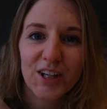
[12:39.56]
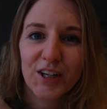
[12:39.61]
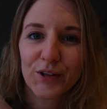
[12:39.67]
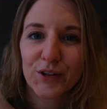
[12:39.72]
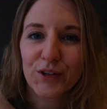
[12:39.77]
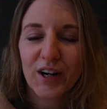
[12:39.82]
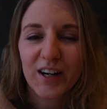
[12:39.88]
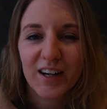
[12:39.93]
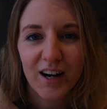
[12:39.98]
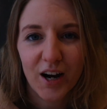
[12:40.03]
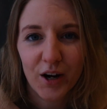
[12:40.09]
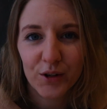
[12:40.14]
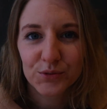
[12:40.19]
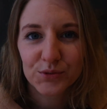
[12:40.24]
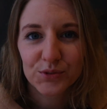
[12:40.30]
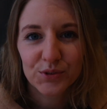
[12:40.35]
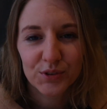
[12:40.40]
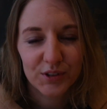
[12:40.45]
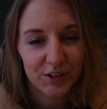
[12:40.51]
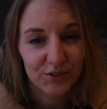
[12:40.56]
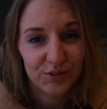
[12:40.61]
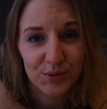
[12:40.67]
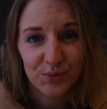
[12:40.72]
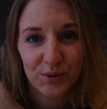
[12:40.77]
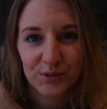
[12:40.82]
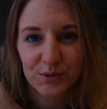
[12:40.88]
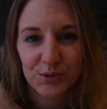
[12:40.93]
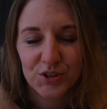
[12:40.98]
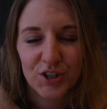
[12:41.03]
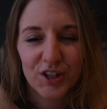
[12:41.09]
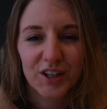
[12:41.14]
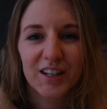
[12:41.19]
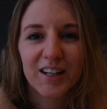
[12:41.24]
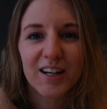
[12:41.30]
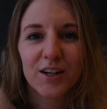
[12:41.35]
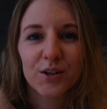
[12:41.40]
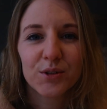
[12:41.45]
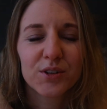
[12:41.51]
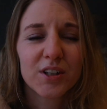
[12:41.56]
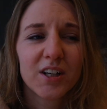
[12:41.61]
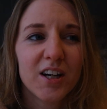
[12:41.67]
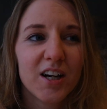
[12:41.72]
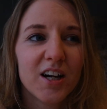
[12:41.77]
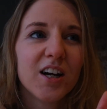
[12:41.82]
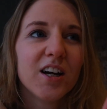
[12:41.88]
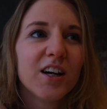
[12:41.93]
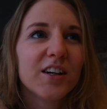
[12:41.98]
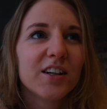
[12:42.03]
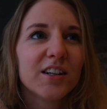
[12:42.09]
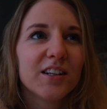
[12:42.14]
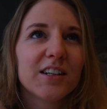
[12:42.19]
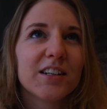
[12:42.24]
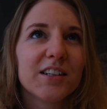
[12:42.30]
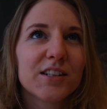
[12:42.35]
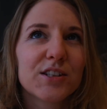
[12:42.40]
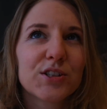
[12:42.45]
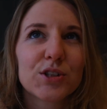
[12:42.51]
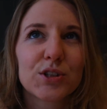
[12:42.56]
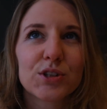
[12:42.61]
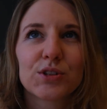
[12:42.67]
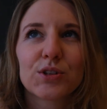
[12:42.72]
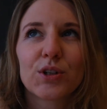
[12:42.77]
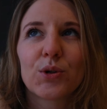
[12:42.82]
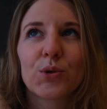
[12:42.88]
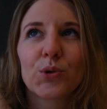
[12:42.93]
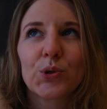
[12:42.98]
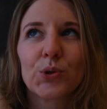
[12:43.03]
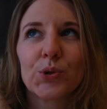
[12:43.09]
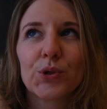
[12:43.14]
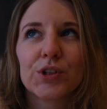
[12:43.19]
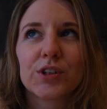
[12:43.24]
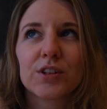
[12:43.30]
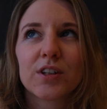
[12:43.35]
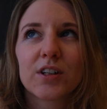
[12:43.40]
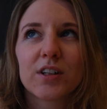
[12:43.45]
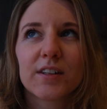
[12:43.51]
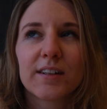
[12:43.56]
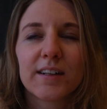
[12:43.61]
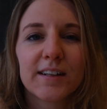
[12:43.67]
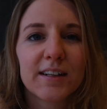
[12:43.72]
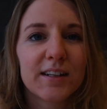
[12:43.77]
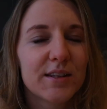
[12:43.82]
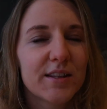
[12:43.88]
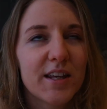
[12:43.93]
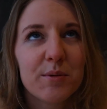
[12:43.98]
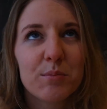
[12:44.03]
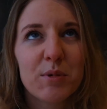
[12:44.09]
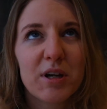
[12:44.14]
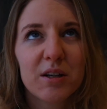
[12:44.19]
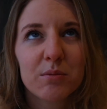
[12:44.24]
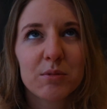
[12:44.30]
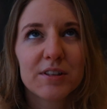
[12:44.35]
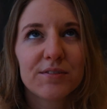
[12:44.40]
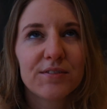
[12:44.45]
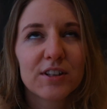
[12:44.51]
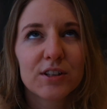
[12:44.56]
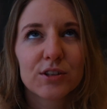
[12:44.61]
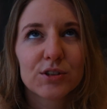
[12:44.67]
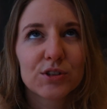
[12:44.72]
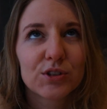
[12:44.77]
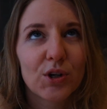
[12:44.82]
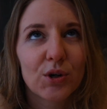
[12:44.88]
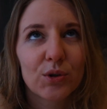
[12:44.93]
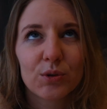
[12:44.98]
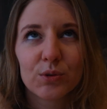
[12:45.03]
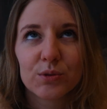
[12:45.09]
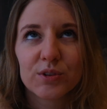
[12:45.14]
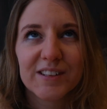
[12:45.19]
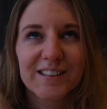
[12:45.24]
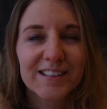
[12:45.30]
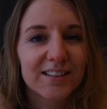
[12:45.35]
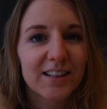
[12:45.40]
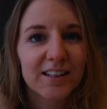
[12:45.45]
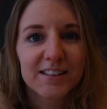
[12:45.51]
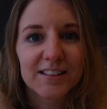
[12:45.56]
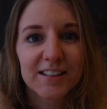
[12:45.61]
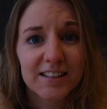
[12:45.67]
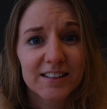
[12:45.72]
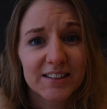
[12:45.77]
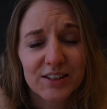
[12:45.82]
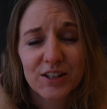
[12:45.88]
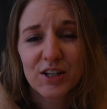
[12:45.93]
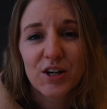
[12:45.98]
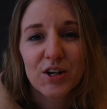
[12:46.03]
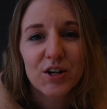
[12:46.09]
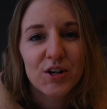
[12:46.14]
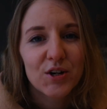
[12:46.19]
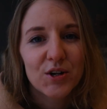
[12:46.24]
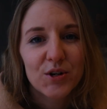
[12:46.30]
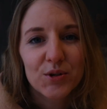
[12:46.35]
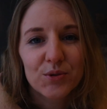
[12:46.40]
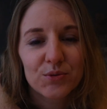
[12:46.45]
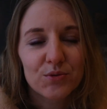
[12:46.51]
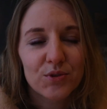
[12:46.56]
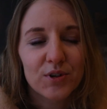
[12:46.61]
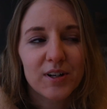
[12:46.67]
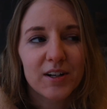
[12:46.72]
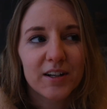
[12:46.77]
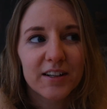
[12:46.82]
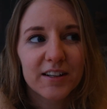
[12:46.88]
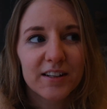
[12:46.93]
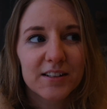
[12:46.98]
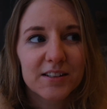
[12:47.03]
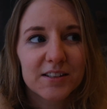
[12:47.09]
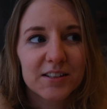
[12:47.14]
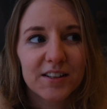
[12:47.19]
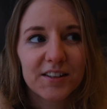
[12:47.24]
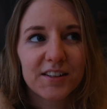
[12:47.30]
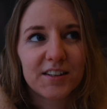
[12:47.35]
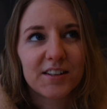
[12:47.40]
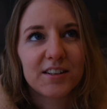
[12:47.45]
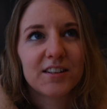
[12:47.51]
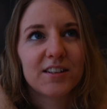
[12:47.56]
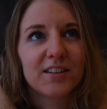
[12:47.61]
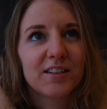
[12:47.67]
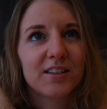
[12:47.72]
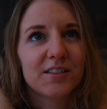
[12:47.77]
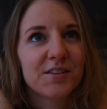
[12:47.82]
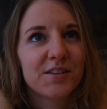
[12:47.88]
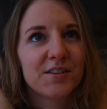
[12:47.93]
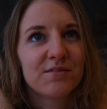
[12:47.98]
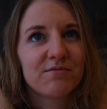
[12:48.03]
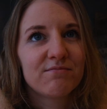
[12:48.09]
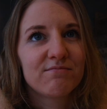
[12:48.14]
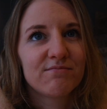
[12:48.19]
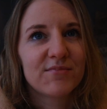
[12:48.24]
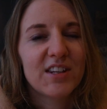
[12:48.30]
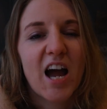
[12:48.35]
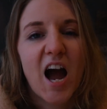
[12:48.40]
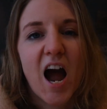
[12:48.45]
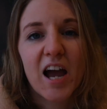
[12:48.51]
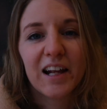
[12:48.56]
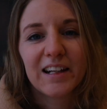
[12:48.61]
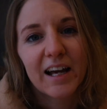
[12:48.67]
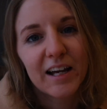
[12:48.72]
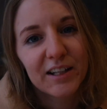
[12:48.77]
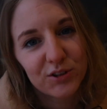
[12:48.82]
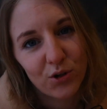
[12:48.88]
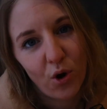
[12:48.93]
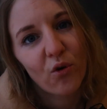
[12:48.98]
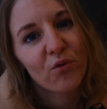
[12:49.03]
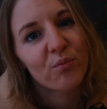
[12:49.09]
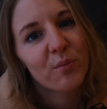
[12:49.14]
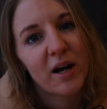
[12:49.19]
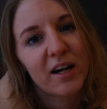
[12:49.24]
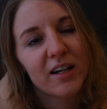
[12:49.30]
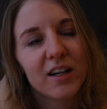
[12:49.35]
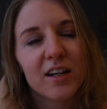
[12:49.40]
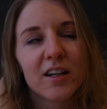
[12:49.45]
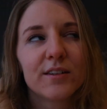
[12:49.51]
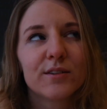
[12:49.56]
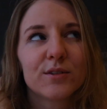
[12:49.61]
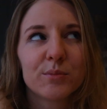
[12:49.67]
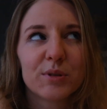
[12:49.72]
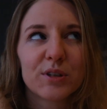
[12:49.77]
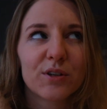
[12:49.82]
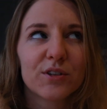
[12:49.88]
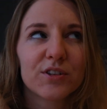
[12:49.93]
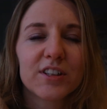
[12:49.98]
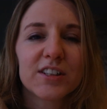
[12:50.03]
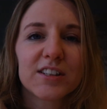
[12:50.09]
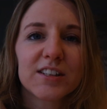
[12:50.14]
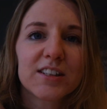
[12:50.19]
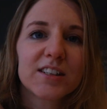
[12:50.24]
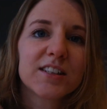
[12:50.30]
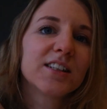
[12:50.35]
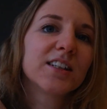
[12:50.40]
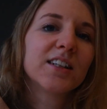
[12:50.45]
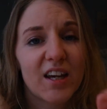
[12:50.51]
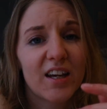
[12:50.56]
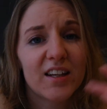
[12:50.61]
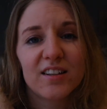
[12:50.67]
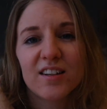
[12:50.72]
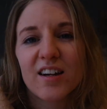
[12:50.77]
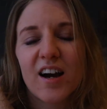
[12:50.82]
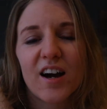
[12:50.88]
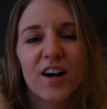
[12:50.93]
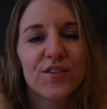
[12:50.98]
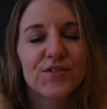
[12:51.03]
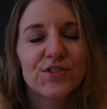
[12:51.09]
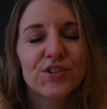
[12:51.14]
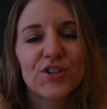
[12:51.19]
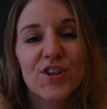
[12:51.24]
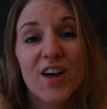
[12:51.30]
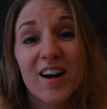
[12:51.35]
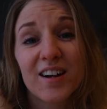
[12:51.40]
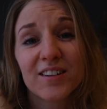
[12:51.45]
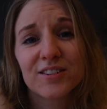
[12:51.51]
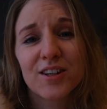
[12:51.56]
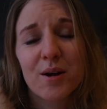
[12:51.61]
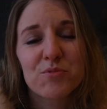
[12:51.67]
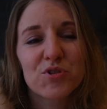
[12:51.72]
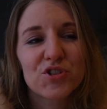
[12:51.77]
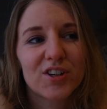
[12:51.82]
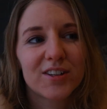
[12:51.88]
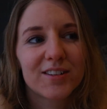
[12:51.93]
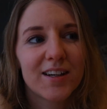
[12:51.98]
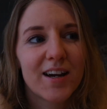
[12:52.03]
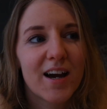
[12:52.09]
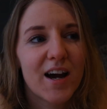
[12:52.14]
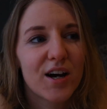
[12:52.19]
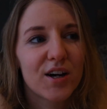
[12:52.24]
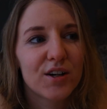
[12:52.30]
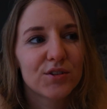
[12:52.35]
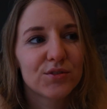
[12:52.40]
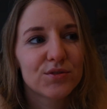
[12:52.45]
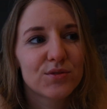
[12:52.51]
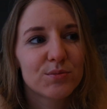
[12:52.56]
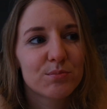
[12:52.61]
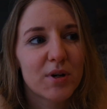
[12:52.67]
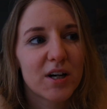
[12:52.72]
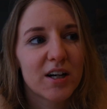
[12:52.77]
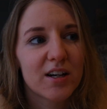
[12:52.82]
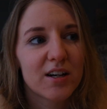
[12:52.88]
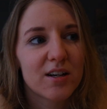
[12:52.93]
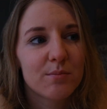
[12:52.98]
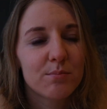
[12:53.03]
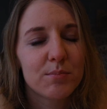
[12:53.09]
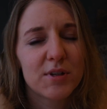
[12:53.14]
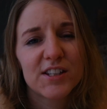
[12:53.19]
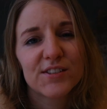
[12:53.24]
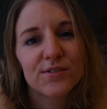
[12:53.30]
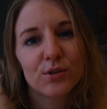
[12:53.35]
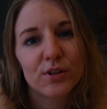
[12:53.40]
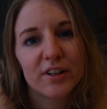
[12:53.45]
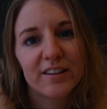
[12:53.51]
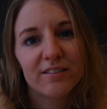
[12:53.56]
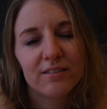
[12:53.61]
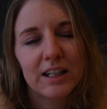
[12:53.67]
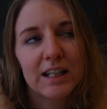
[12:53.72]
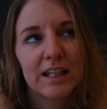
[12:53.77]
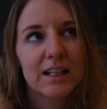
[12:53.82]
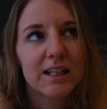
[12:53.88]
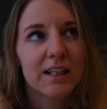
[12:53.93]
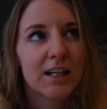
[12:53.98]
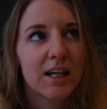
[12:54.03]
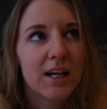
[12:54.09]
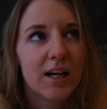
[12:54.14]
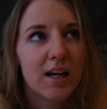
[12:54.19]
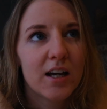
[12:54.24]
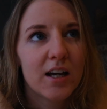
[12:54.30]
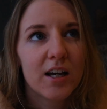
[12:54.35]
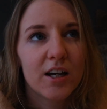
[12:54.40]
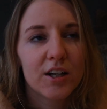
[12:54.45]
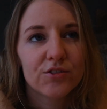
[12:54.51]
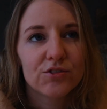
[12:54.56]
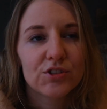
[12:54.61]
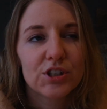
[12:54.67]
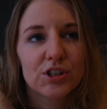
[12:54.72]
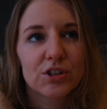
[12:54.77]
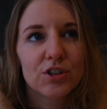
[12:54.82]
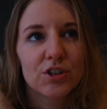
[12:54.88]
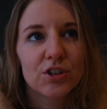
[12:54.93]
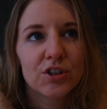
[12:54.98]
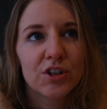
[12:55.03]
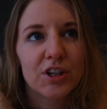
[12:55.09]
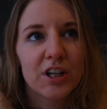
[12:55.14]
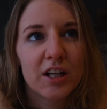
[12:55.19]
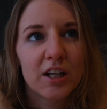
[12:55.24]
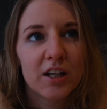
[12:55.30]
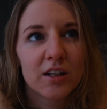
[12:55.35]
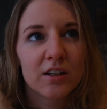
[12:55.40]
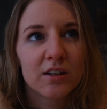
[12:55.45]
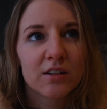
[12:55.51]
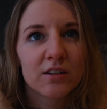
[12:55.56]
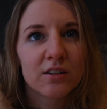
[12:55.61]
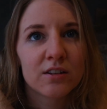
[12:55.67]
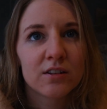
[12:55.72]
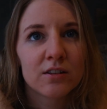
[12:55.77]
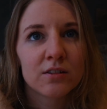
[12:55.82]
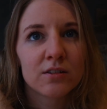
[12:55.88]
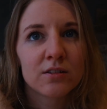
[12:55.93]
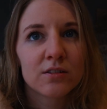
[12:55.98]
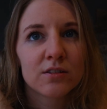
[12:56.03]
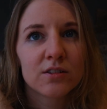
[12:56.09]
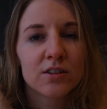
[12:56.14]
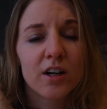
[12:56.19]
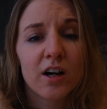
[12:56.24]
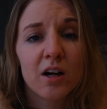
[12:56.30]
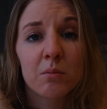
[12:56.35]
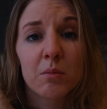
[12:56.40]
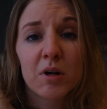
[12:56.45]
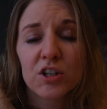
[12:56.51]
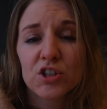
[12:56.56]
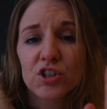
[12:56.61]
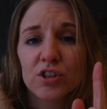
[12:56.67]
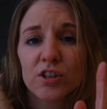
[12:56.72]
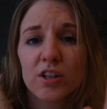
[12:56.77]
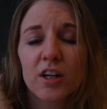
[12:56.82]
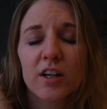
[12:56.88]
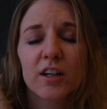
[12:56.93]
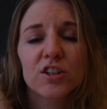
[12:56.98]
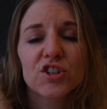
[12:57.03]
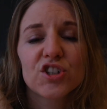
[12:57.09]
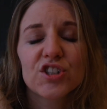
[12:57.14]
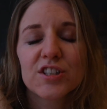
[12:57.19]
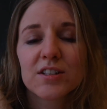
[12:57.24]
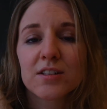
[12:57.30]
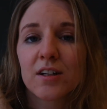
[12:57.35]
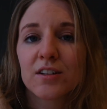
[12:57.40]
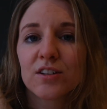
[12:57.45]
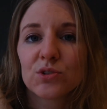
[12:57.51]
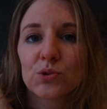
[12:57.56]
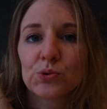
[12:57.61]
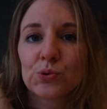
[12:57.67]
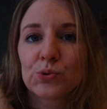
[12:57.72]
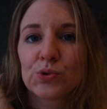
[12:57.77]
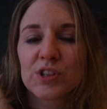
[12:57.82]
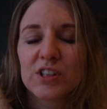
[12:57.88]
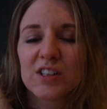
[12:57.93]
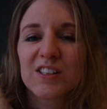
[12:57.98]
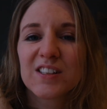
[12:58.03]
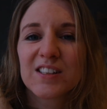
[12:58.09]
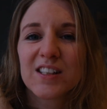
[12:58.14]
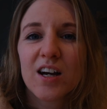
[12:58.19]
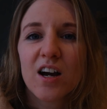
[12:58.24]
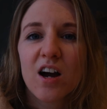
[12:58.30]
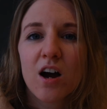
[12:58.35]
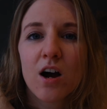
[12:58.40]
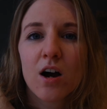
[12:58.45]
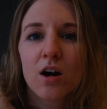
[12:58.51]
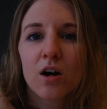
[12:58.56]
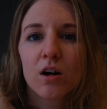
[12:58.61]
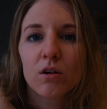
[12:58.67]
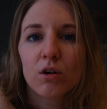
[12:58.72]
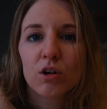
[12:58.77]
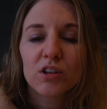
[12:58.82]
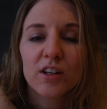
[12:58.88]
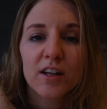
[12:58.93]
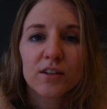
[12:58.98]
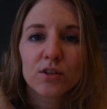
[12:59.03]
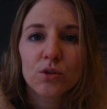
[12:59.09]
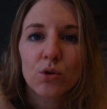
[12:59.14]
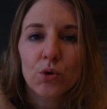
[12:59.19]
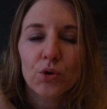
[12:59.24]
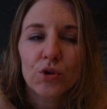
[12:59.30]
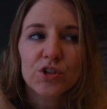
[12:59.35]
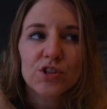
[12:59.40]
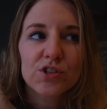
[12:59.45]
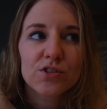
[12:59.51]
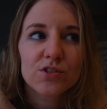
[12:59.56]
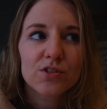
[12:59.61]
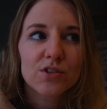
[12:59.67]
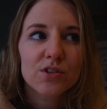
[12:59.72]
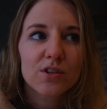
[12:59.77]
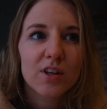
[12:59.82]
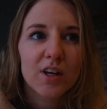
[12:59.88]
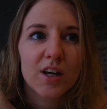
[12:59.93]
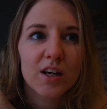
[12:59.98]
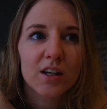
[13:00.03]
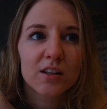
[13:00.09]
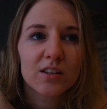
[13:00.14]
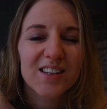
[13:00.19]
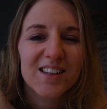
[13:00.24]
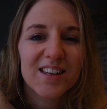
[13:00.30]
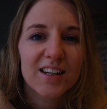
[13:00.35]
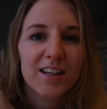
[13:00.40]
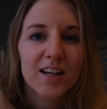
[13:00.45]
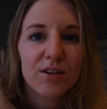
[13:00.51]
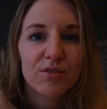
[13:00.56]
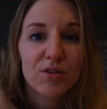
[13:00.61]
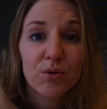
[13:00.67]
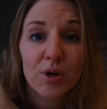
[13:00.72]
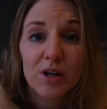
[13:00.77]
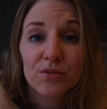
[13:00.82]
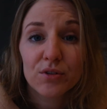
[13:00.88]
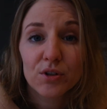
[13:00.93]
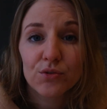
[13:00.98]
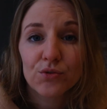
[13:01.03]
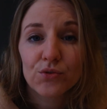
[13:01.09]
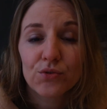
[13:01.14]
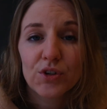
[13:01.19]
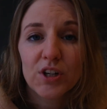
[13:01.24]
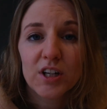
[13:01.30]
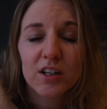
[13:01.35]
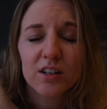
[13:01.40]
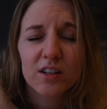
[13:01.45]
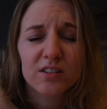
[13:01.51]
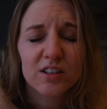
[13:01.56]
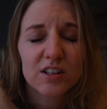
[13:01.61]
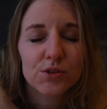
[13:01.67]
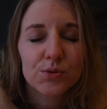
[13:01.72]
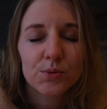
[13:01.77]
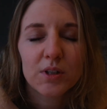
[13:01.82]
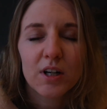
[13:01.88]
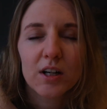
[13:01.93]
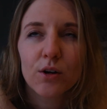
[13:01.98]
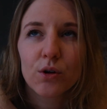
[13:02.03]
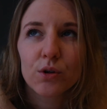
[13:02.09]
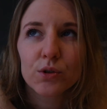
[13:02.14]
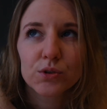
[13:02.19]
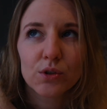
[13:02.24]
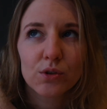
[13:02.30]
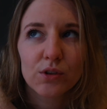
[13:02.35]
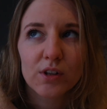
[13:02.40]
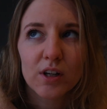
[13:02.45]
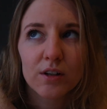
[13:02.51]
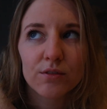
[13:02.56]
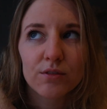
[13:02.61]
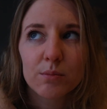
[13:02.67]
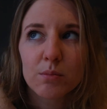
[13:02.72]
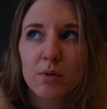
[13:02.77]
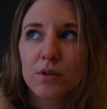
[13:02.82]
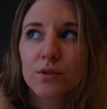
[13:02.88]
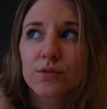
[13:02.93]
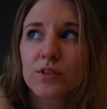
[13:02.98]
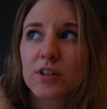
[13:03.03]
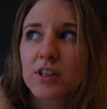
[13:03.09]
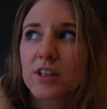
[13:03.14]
her account if you want to check it out is so good. they make me feel so good, these classes really it's like the the highlight of my day to be honest and yeah after that i'm just gonna have my peaceful evening have dinner and i'm actually i actually started to do this online course that they gave away for free that's what i also love about